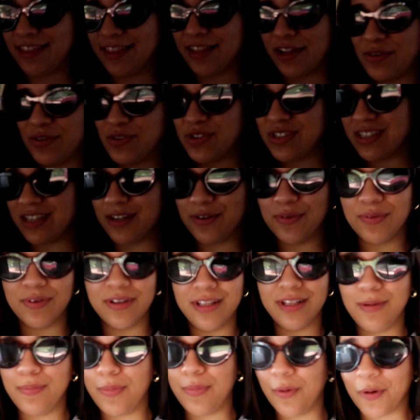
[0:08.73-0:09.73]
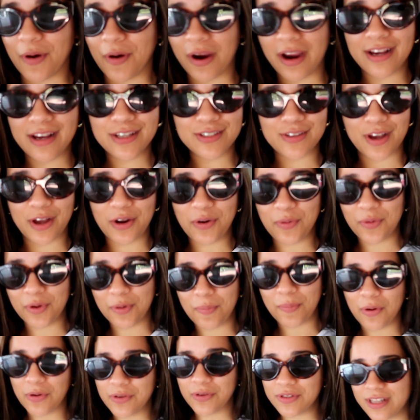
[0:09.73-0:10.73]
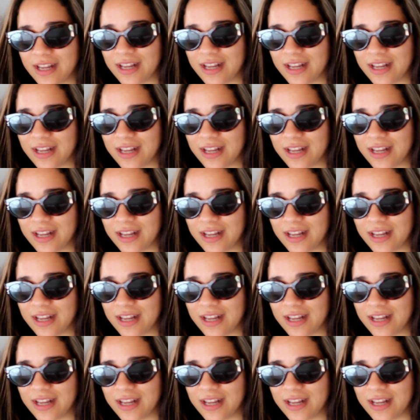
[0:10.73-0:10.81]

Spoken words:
thought it was like really boring, so I don't want to post